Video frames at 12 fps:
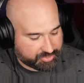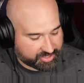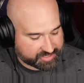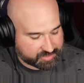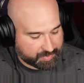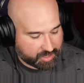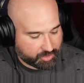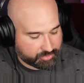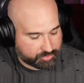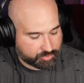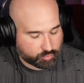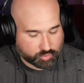things about
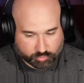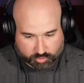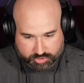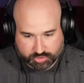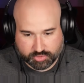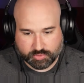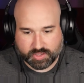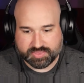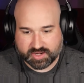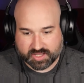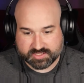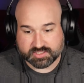World War II and
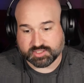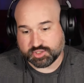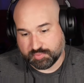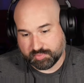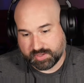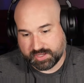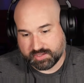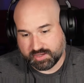the Nazis and Superman